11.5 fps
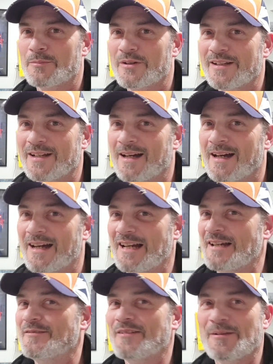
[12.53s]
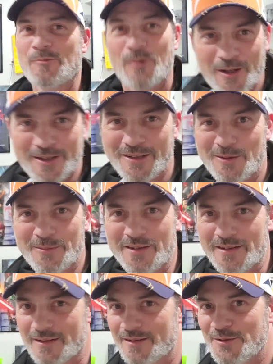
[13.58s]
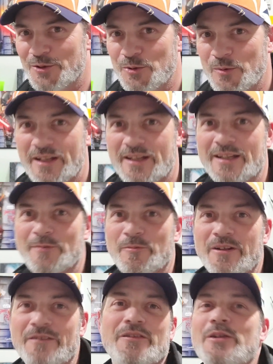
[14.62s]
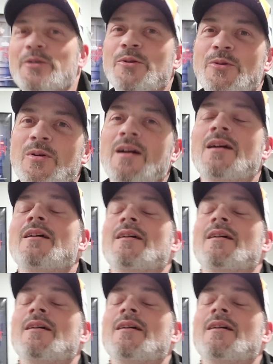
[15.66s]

to Brick Hive and welcome to this new week in review.